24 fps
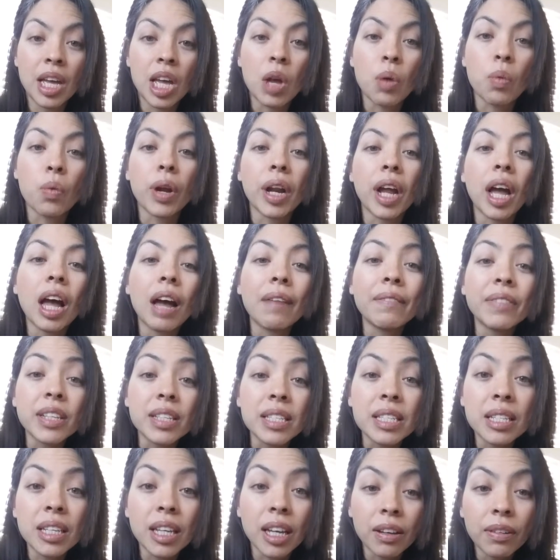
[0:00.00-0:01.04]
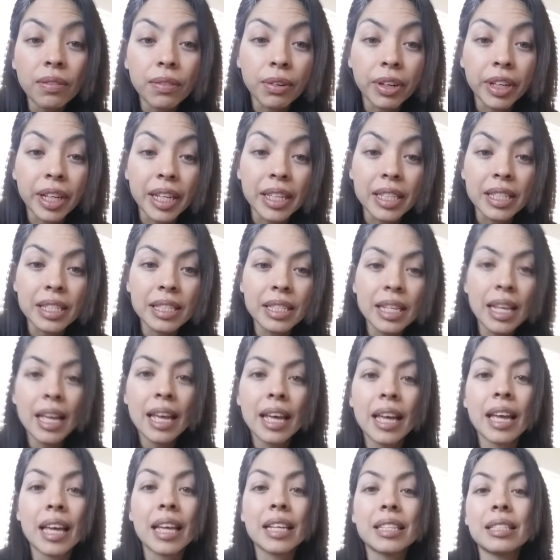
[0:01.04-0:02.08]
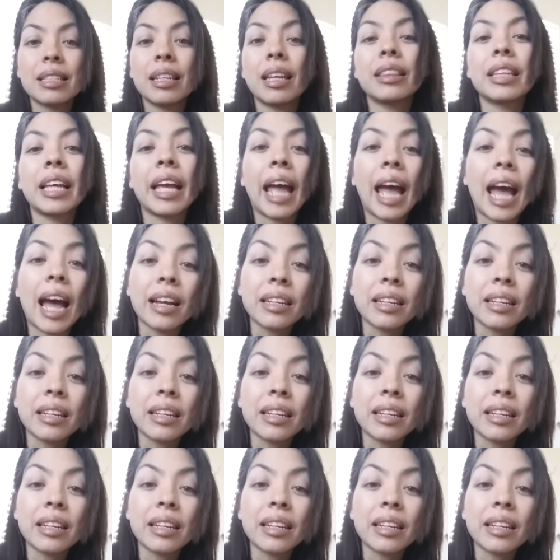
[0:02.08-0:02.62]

And what I have discovered is it's not the